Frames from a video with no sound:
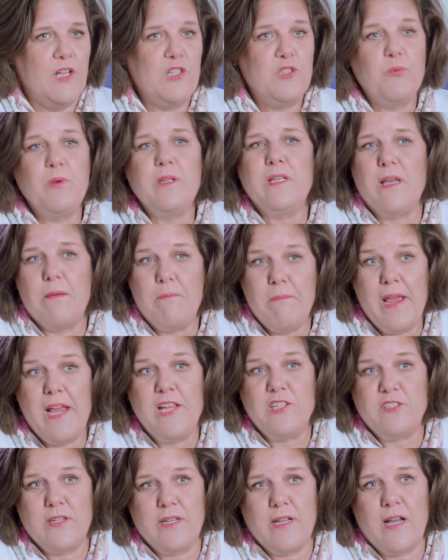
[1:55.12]
It's really
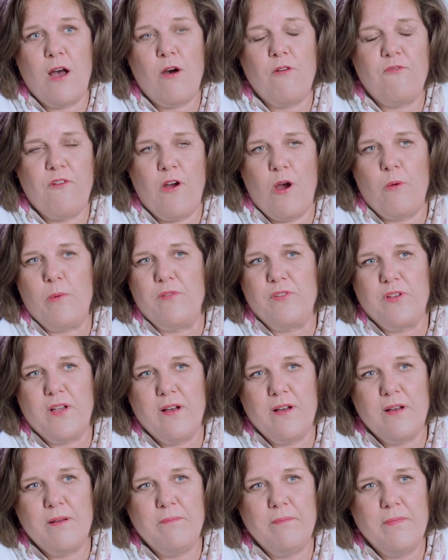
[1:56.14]
amazing how far we've
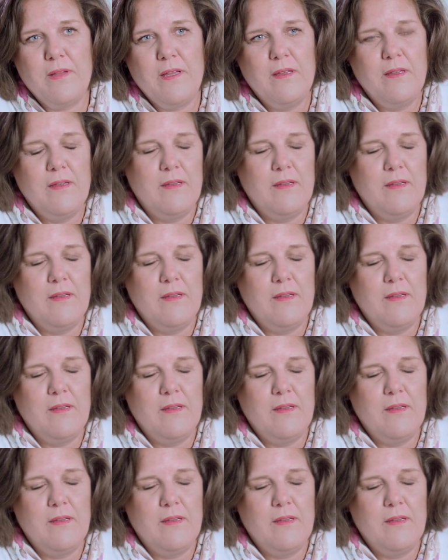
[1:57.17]
come.